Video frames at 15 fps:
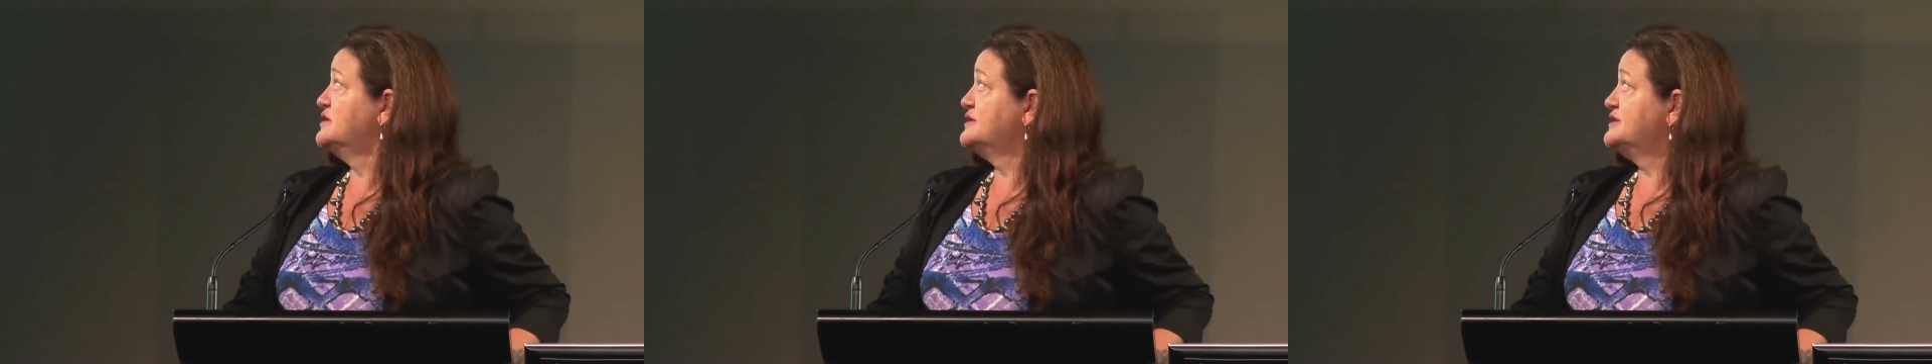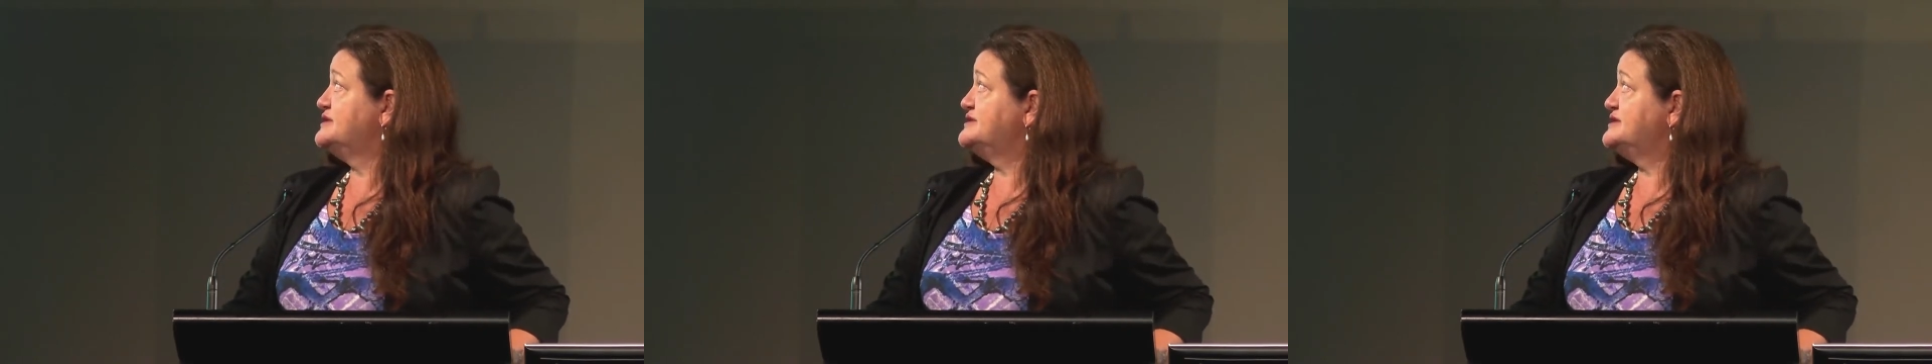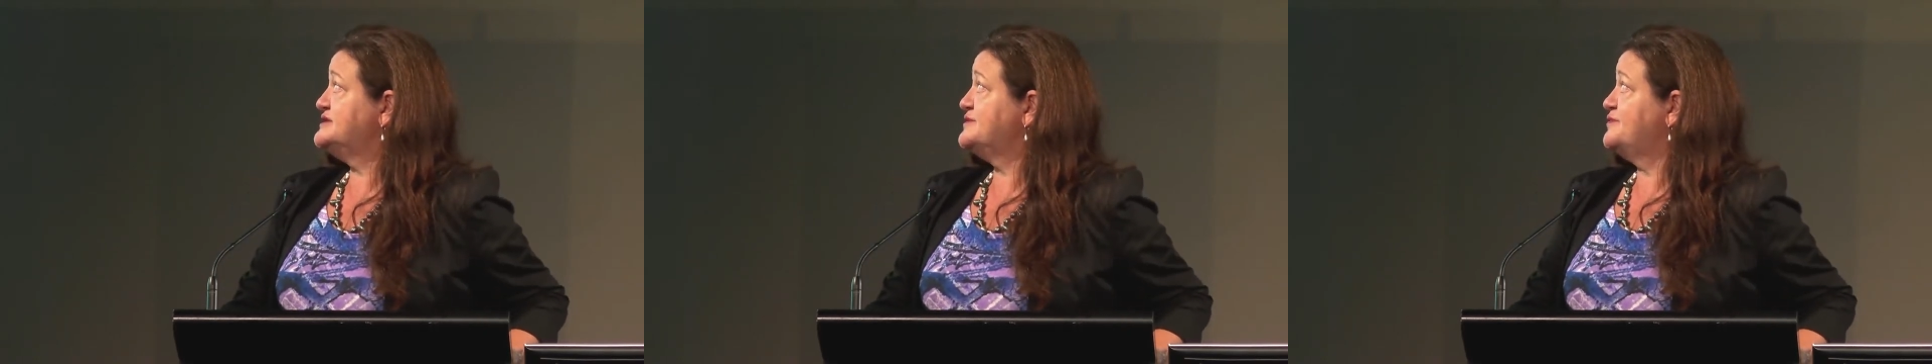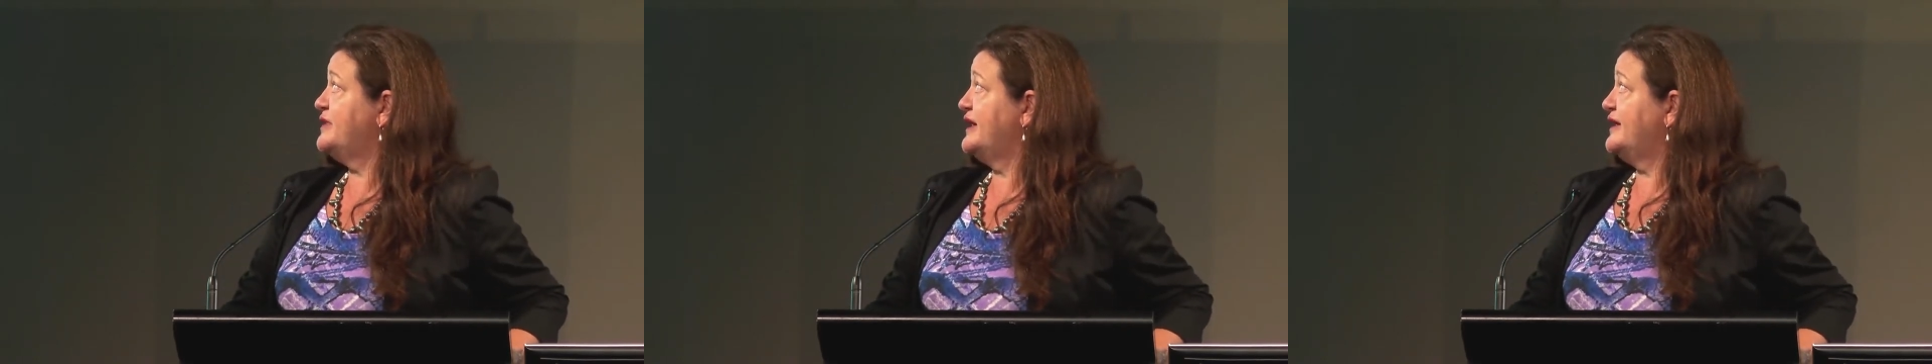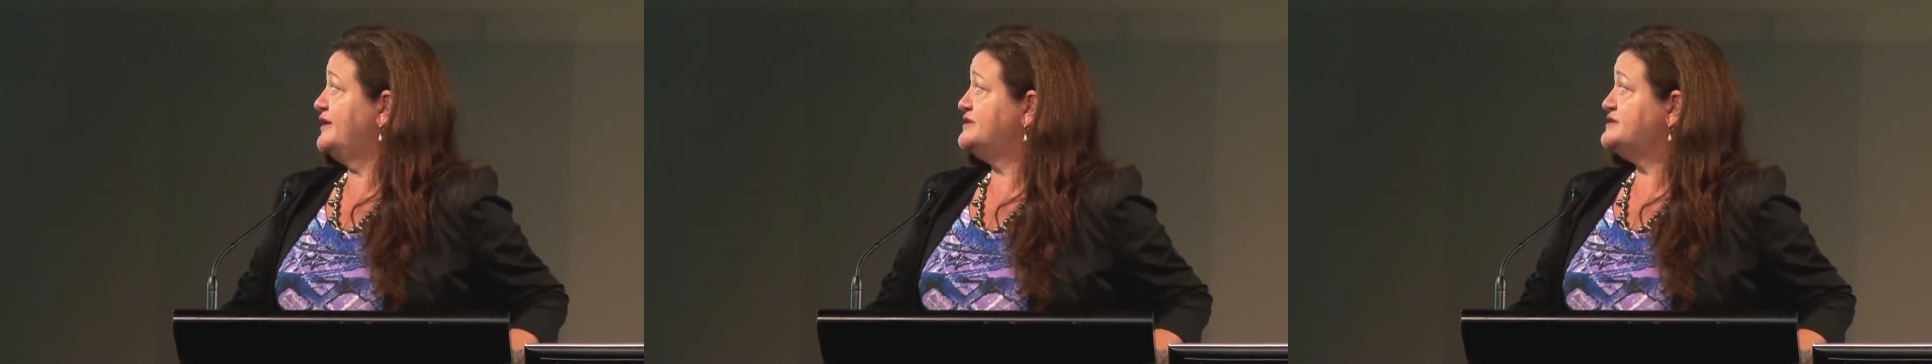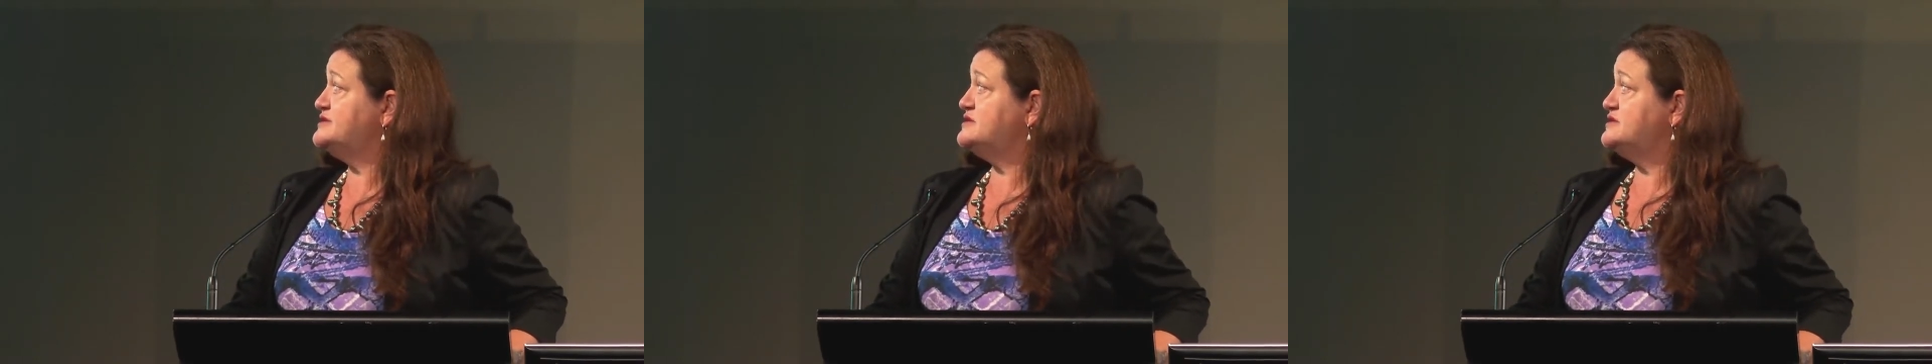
This is about